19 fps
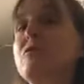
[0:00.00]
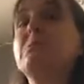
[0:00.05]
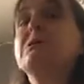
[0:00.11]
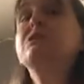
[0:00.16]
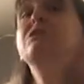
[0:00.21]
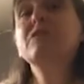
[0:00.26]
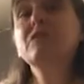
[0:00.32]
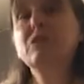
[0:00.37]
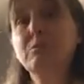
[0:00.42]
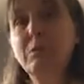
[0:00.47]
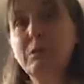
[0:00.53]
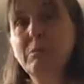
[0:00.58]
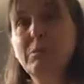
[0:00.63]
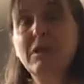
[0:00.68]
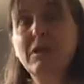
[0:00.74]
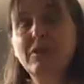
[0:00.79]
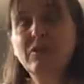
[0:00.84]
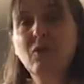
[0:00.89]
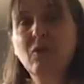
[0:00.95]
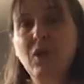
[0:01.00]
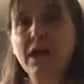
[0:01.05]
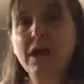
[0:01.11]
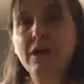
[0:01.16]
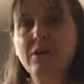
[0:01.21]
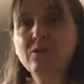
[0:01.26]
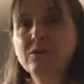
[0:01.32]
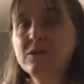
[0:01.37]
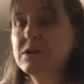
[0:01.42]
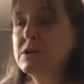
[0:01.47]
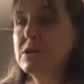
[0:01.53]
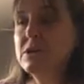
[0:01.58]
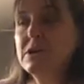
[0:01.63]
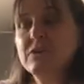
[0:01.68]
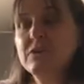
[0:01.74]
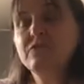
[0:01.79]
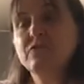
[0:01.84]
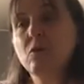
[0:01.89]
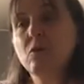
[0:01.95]
a bunch of other people on the ground.
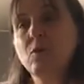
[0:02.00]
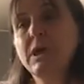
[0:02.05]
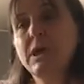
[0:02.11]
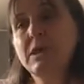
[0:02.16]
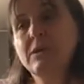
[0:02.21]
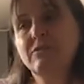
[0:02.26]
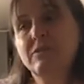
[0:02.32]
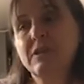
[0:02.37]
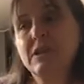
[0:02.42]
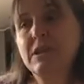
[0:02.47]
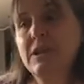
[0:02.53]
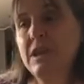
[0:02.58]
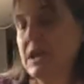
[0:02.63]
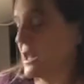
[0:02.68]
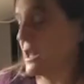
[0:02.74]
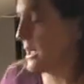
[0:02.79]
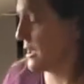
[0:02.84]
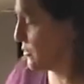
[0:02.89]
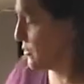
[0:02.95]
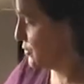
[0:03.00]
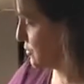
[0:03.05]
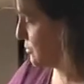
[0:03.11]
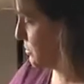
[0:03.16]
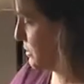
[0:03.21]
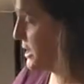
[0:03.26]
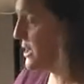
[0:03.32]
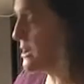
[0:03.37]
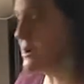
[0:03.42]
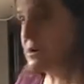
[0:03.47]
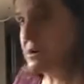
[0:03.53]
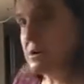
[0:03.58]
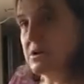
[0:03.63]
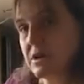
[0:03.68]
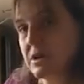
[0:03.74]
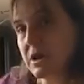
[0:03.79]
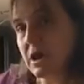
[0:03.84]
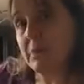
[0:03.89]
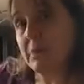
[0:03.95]
So we send data, it goes from here
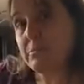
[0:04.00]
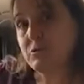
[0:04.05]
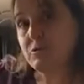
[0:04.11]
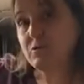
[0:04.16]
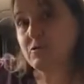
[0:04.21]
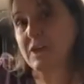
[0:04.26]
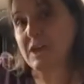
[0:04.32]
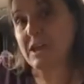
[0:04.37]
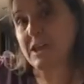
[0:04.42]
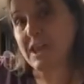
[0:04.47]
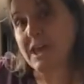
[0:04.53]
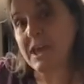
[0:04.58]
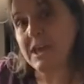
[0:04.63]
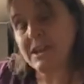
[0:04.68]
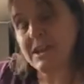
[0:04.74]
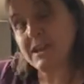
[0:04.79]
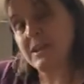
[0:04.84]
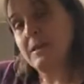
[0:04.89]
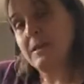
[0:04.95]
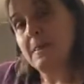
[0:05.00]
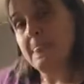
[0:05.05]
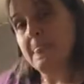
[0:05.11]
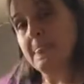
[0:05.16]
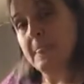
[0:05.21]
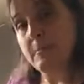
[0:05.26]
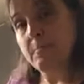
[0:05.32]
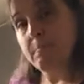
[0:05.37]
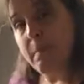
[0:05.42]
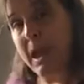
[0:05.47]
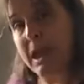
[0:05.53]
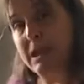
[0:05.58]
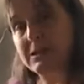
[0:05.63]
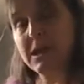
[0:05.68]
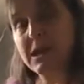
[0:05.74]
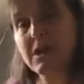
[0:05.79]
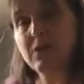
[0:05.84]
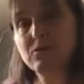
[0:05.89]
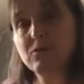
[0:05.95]
up to a satellite, back
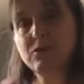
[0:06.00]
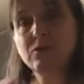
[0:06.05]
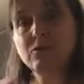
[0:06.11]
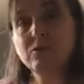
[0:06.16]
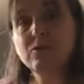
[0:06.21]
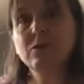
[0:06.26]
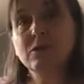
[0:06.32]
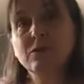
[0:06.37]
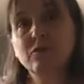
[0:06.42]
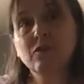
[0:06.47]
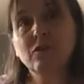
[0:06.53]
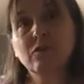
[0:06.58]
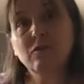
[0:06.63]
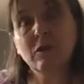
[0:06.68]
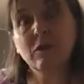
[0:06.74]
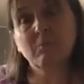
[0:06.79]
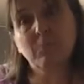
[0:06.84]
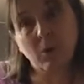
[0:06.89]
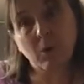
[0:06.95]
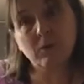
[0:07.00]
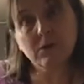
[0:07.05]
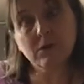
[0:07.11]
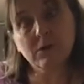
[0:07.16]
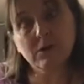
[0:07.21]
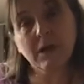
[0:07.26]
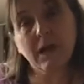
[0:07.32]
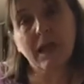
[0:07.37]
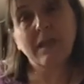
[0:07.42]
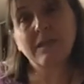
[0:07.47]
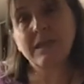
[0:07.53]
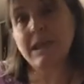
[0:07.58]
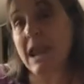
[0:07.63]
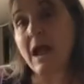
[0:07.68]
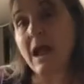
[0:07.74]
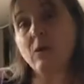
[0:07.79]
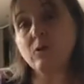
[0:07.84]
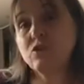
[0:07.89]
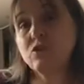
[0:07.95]
down to a server in Boulder, and then
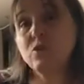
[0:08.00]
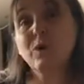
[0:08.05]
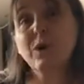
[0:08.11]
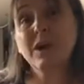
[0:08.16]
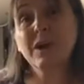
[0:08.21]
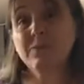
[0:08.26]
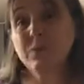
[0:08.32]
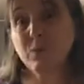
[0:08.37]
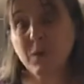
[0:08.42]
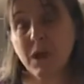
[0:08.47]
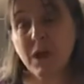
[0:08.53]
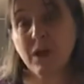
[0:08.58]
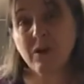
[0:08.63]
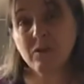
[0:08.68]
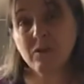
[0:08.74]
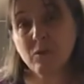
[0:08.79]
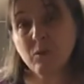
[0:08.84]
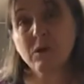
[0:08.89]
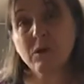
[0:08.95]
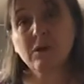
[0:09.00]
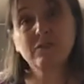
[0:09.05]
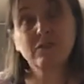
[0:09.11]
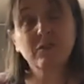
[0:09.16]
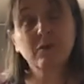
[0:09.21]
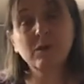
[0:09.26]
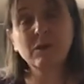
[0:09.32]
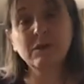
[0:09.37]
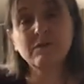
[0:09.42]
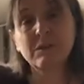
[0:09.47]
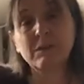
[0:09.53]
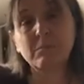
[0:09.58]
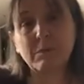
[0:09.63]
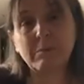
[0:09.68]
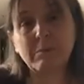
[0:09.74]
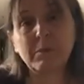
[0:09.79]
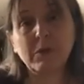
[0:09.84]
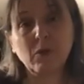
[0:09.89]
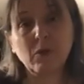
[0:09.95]
out to wherever we are in the world. So even the
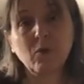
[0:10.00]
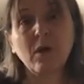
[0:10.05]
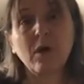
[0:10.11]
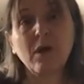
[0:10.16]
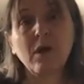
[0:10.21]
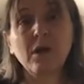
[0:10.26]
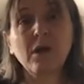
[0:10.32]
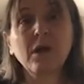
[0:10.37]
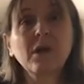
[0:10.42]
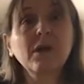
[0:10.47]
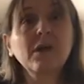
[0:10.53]
people who are,